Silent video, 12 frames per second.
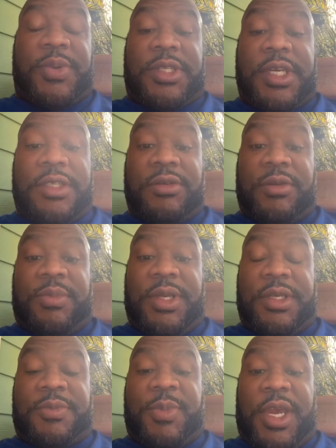potential to
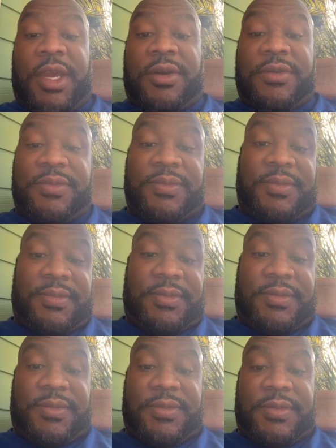be a spell.
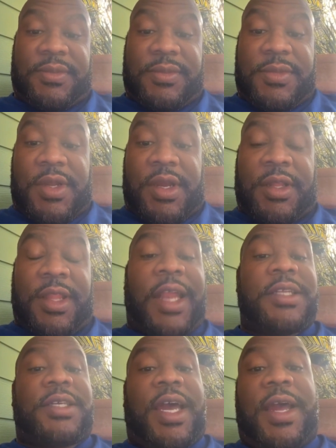A
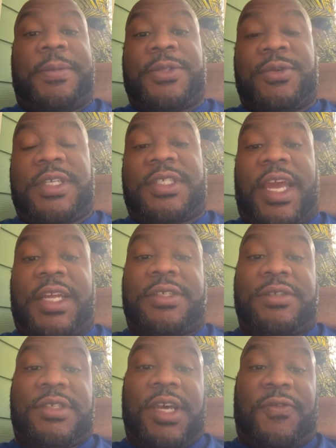lot of times you
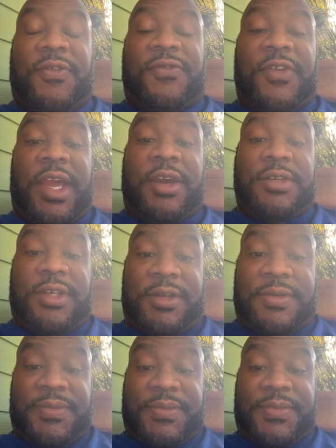enchant yourself for failure.